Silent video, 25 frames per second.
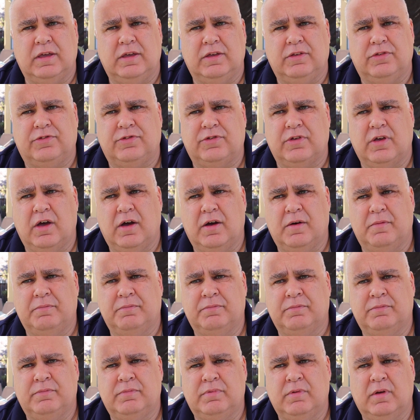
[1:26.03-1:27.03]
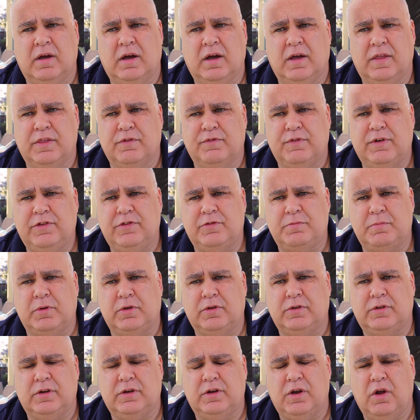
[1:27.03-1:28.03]
It's the visa
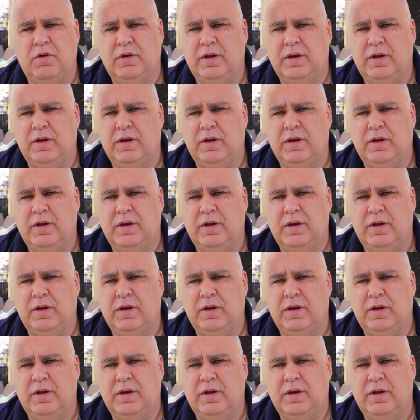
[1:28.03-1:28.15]
bulletin